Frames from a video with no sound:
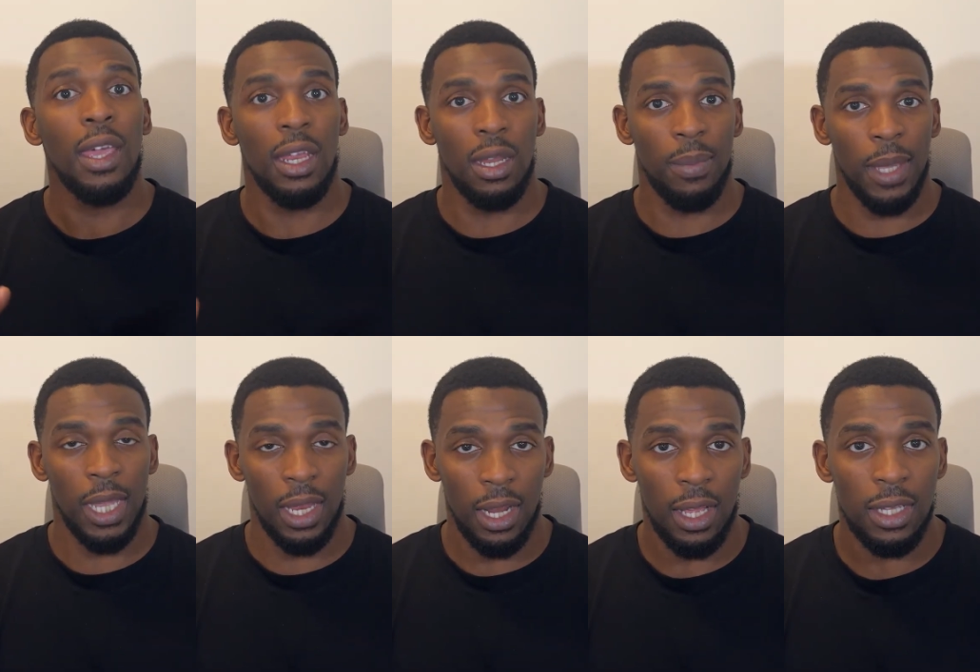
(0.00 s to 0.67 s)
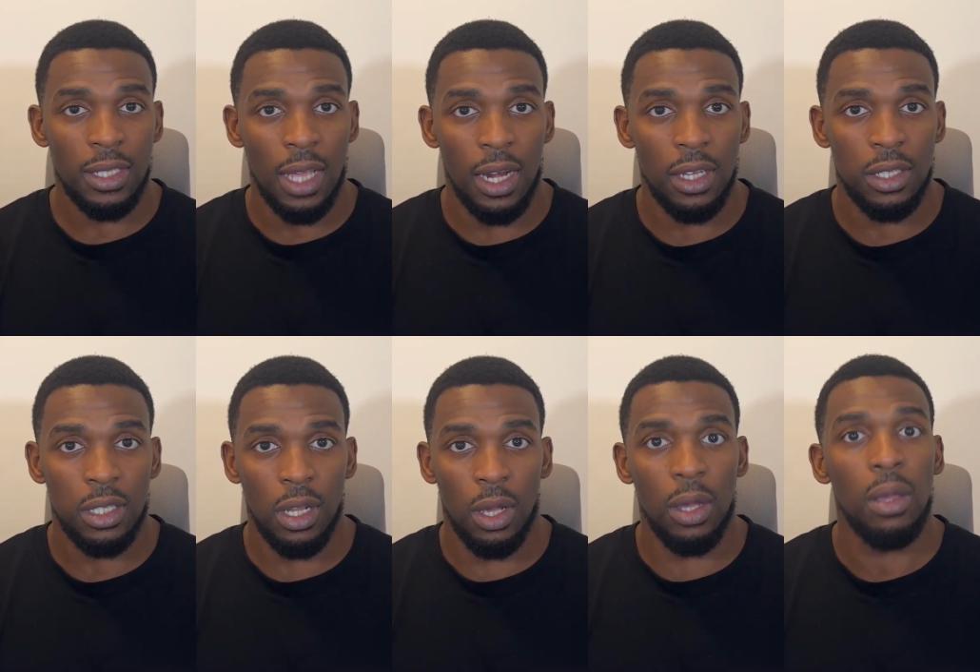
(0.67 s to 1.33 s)
In the beginning, it's kind of
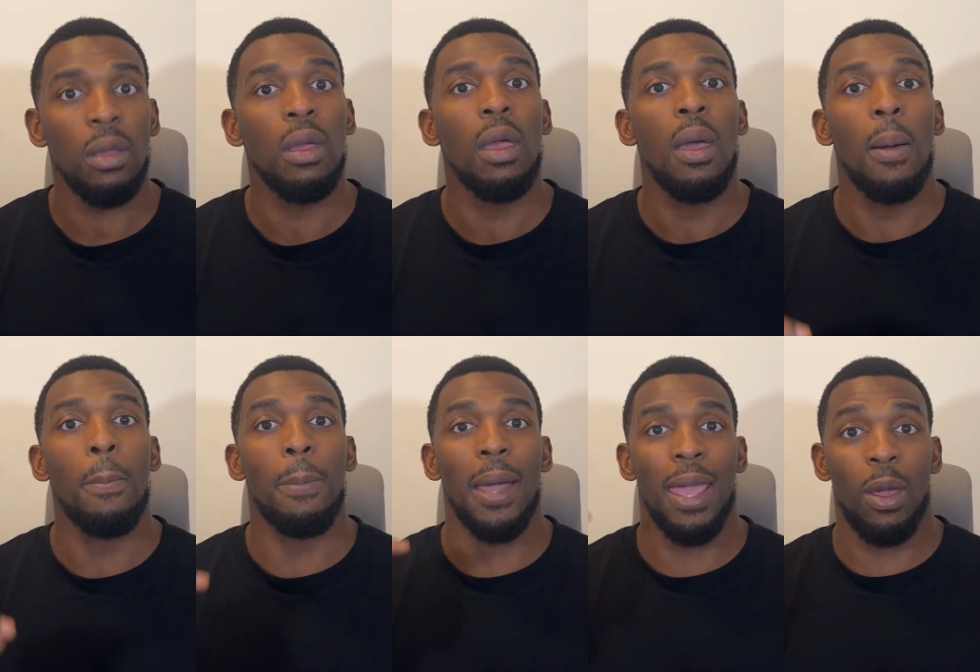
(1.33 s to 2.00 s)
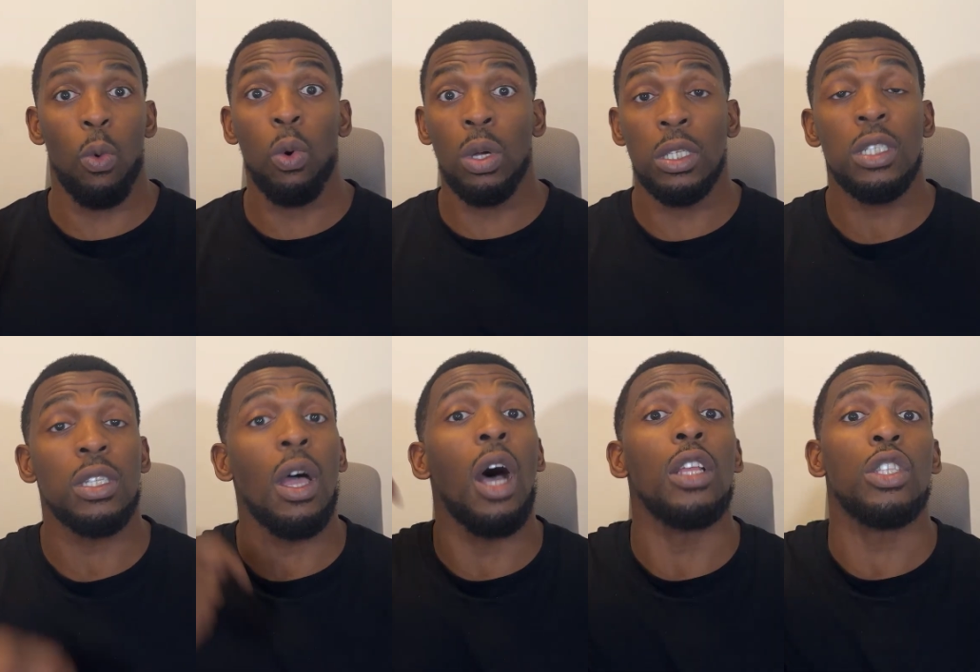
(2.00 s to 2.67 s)
slow, but it will
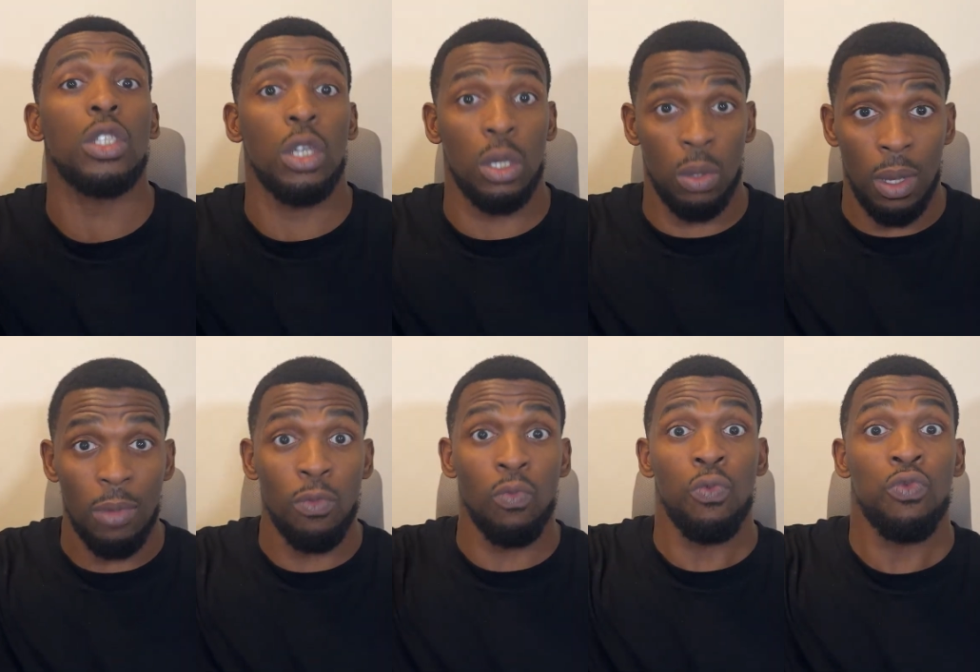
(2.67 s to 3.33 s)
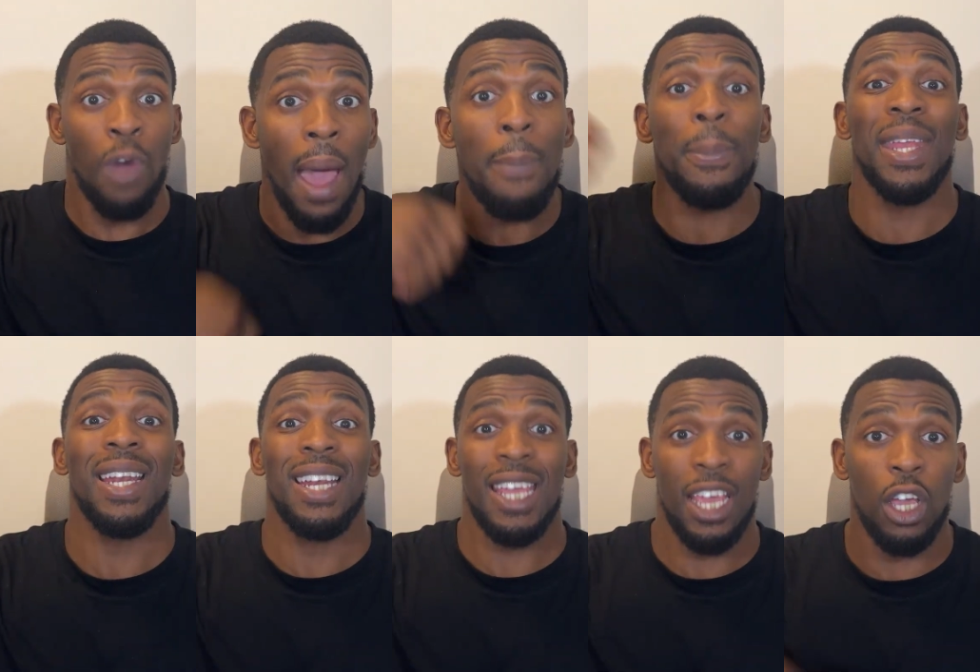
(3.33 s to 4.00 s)
start to
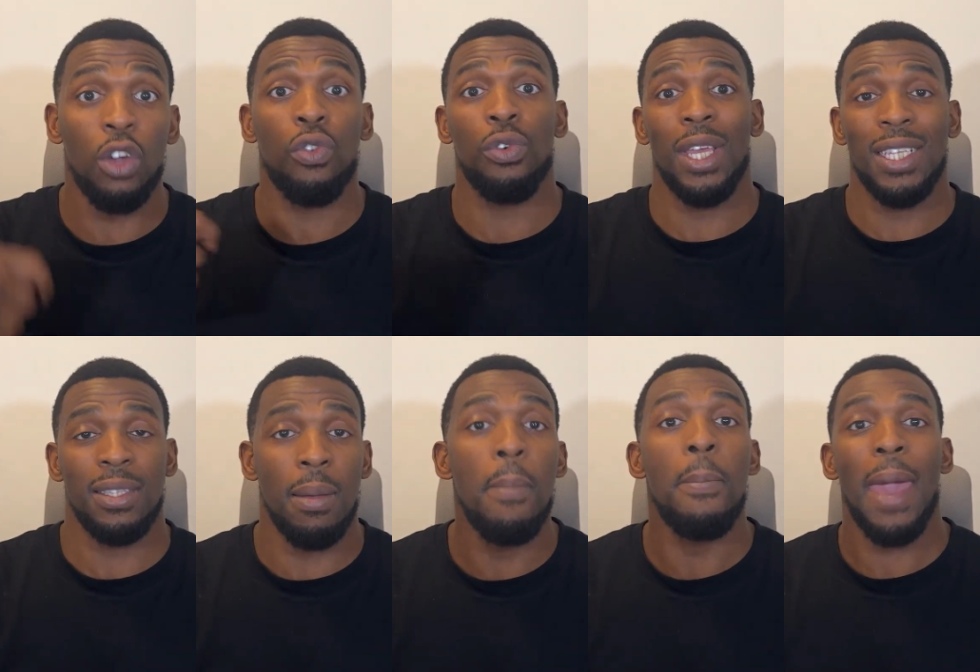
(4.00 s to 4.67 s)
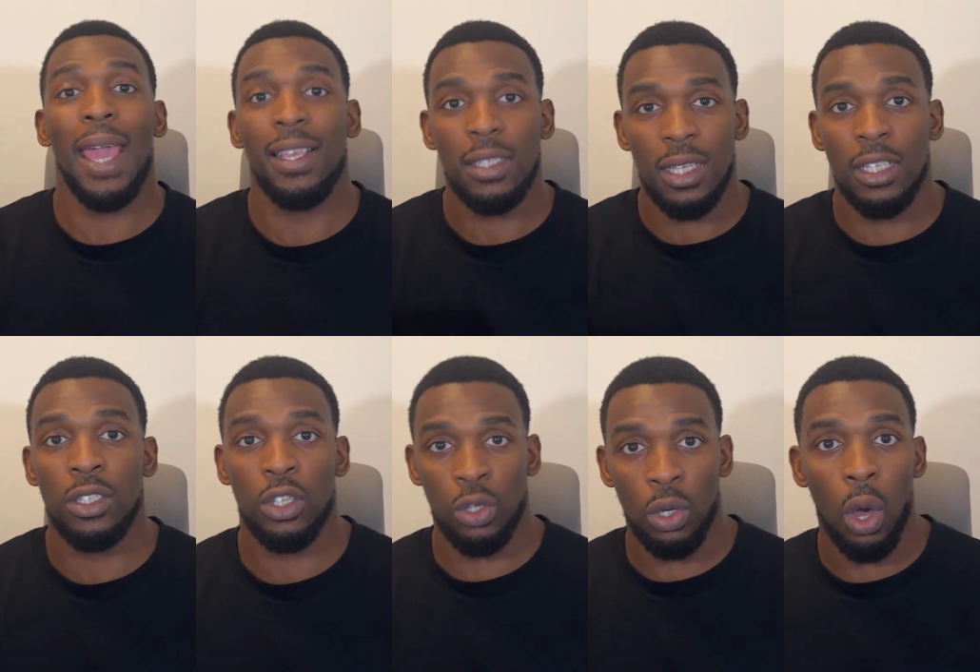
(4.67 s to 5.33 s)
rapidly increase in pace
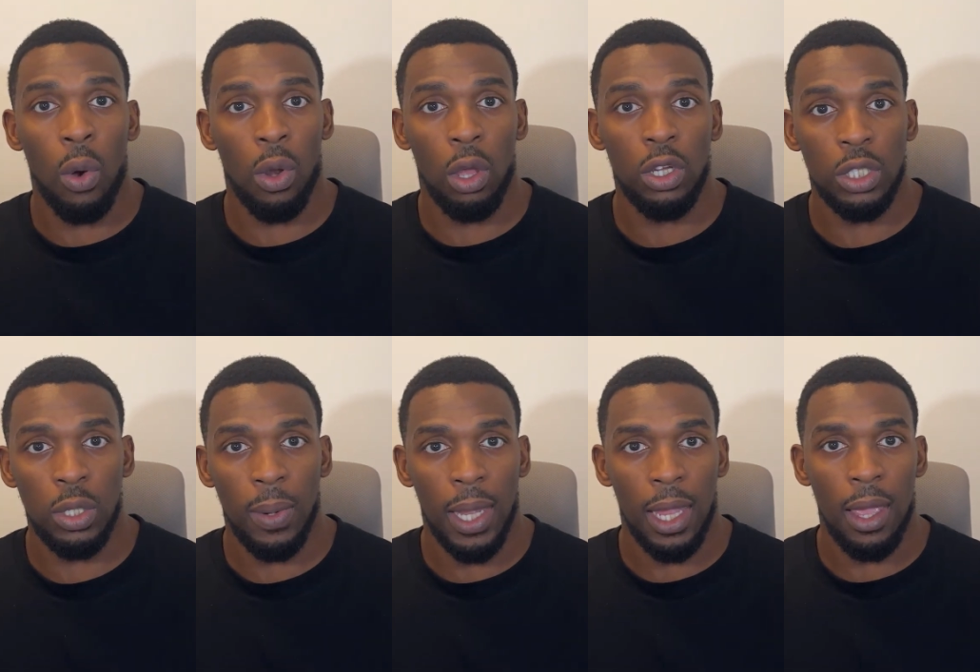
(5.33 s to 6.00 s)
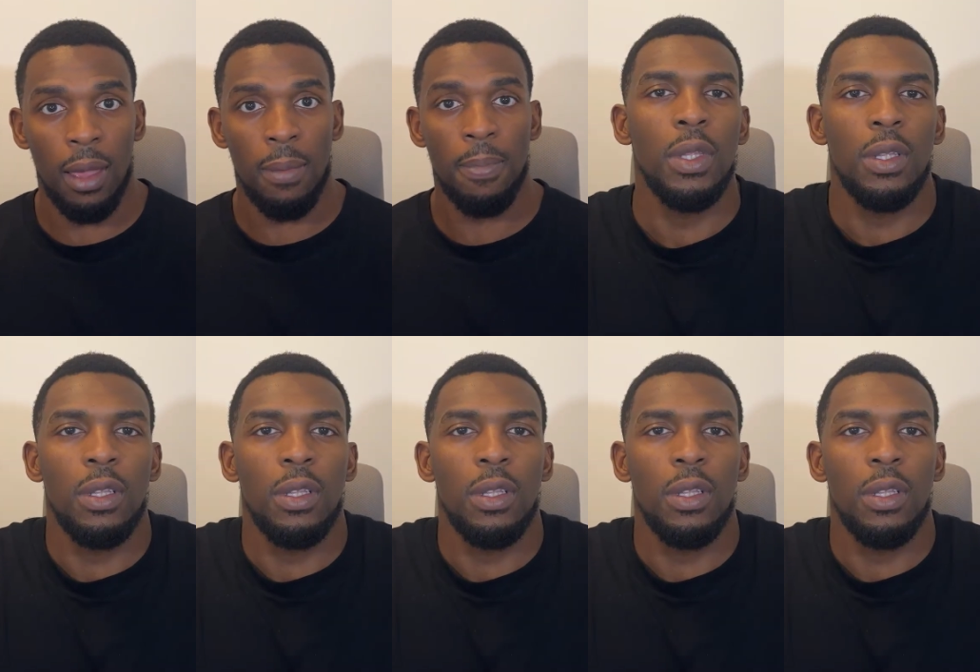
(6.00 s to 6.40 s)
as you go along doing it.